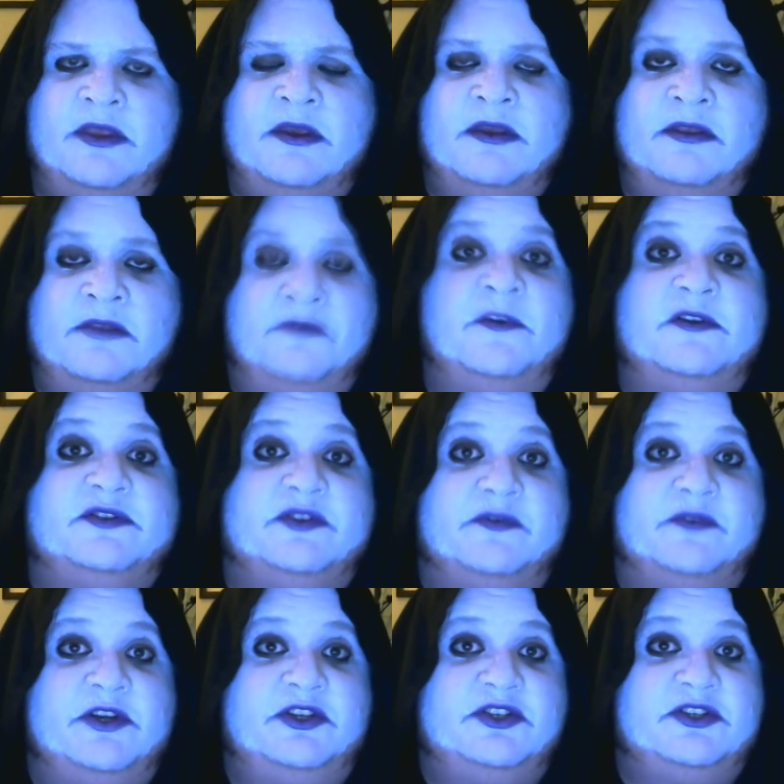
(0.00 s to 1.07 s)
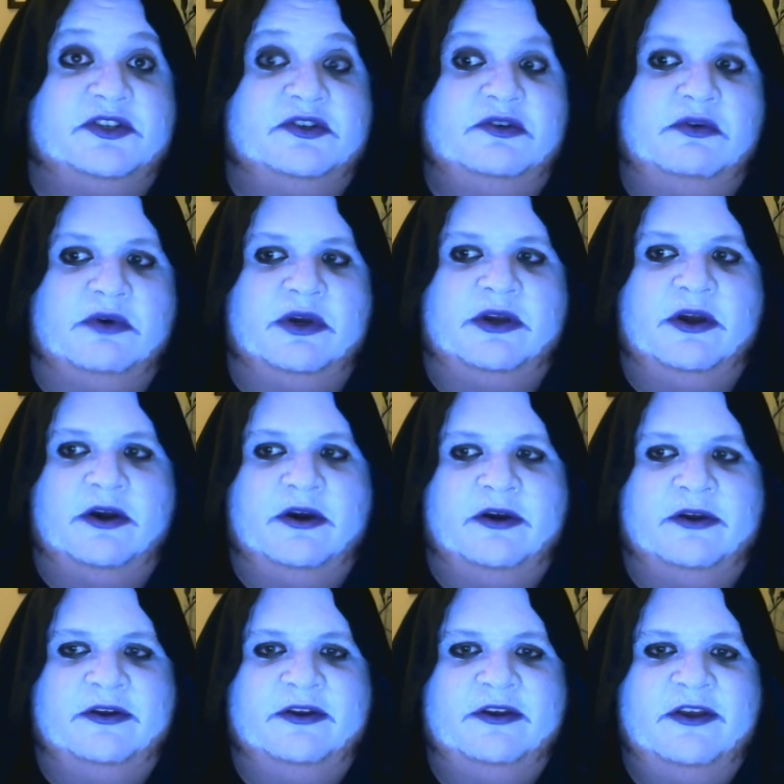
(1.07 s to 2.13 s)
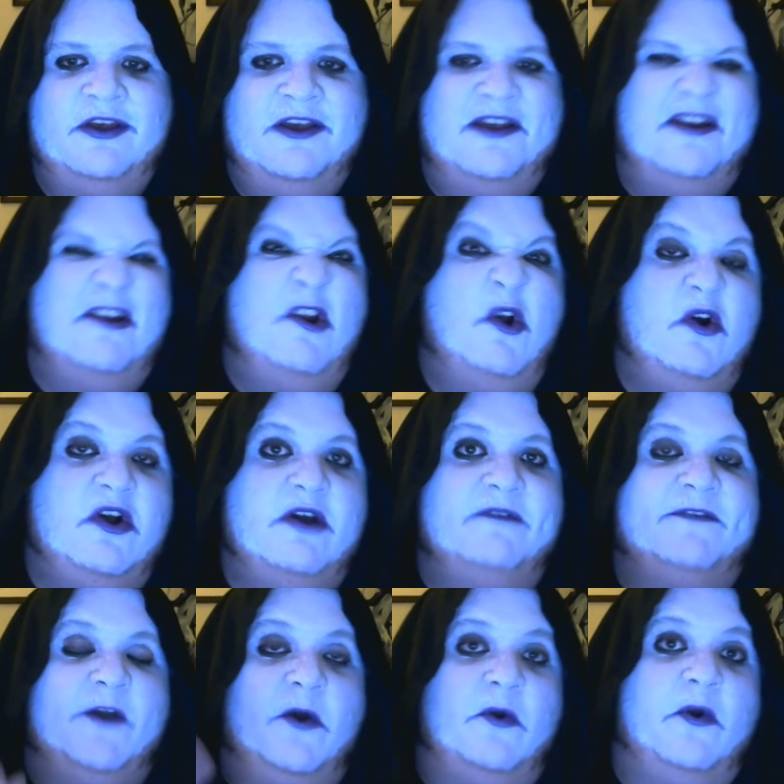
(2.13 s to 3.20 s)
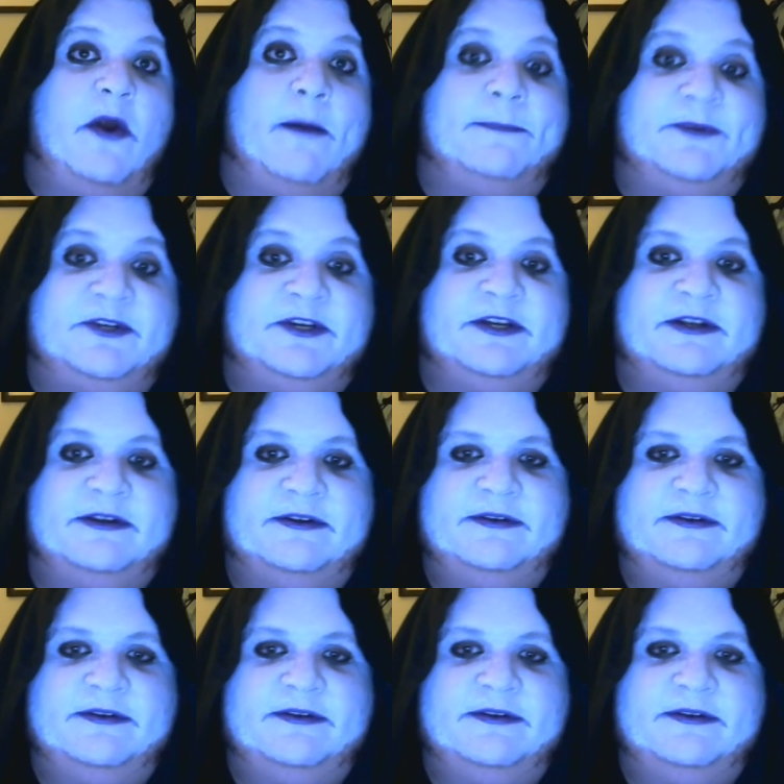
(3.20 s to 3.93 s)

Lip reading: The first of which is a newer card, Look of Corruption.